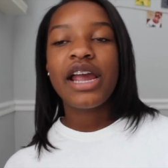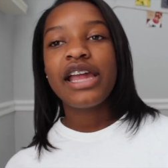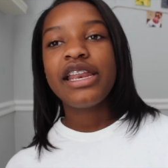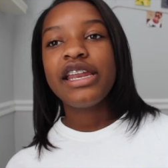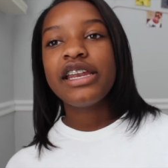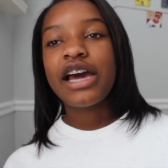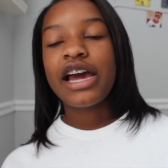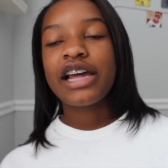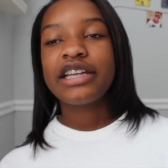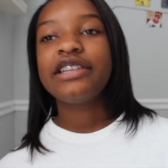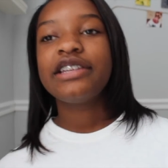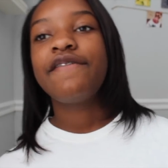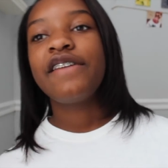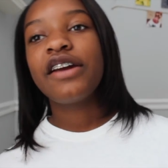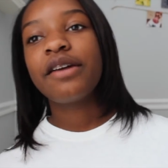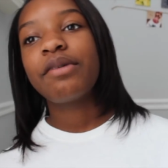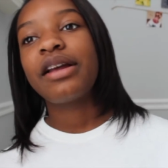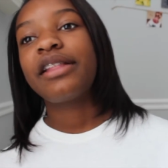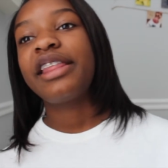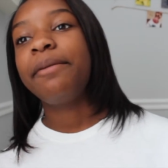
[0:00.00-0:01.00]
89 is a
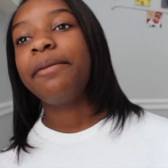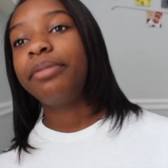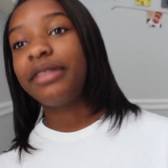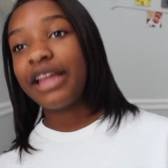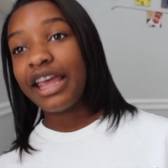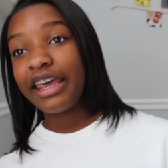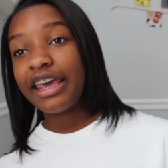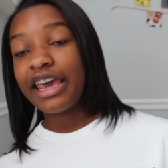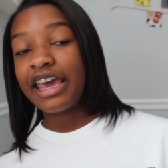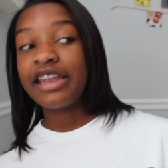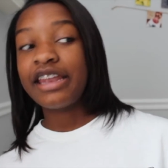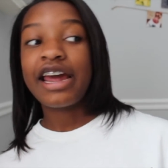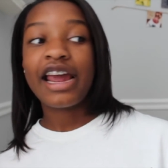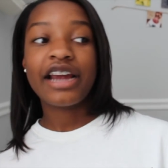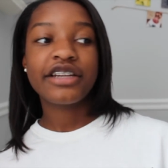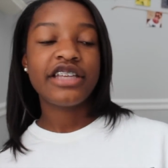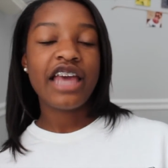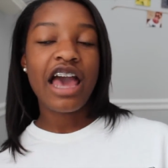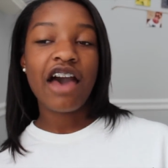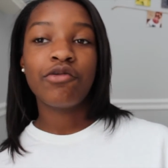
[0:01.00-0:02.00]
Vera Bradley blanket, and I
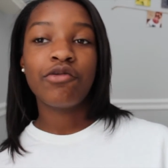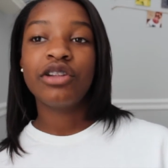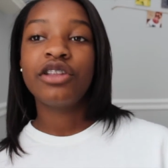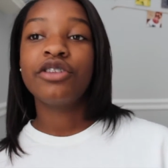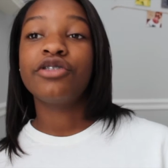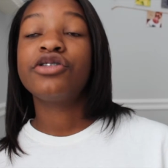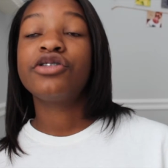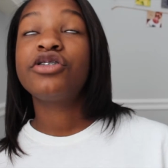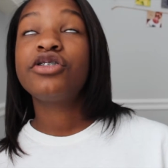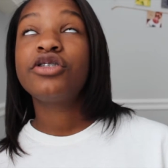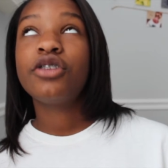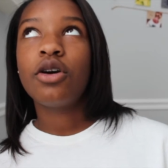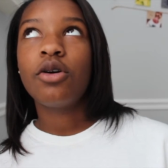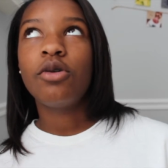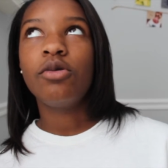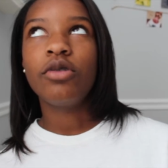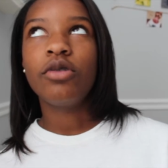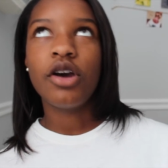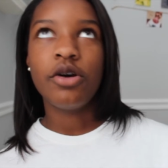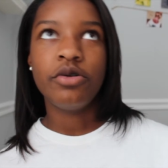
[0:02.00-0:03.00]
actually have one. They're
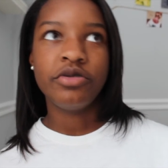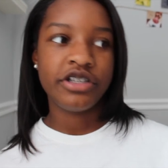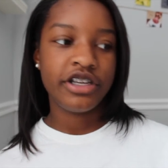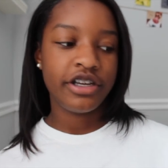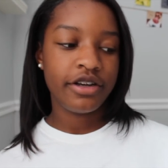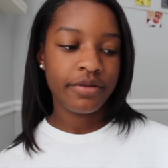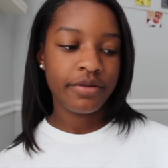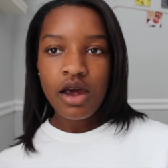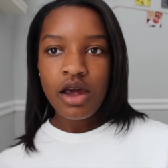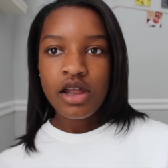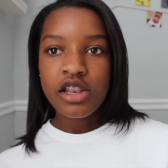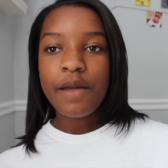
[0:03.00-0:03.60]
so cozy.